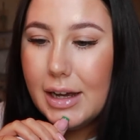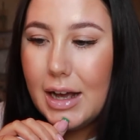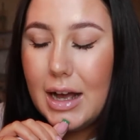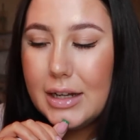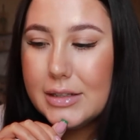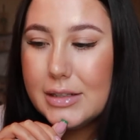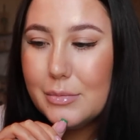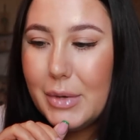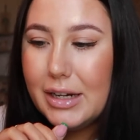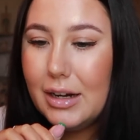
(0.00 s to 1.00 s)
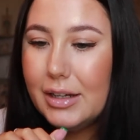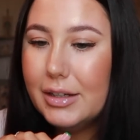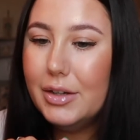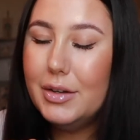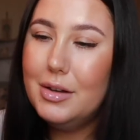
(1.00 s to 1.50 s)
and make like
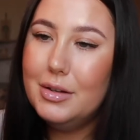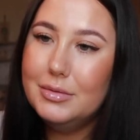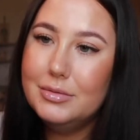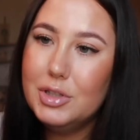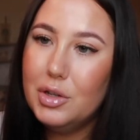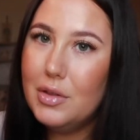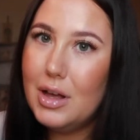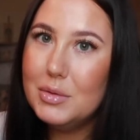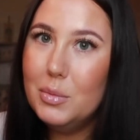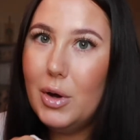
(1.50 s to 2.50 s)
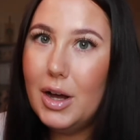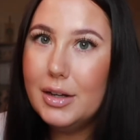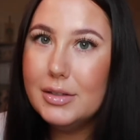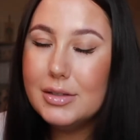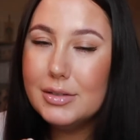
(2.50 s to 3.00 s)
a 2,000
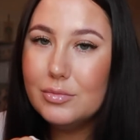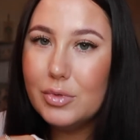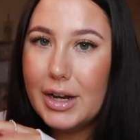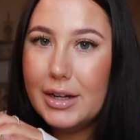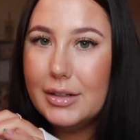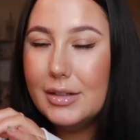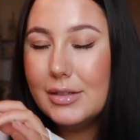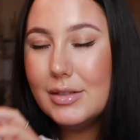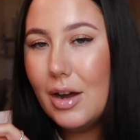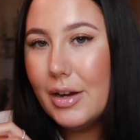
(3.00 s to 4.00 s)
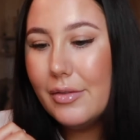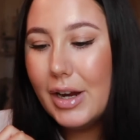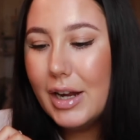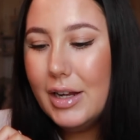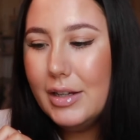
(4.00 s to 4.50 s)
word written
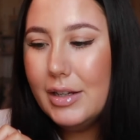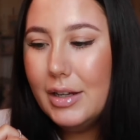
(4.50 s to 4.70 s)
diary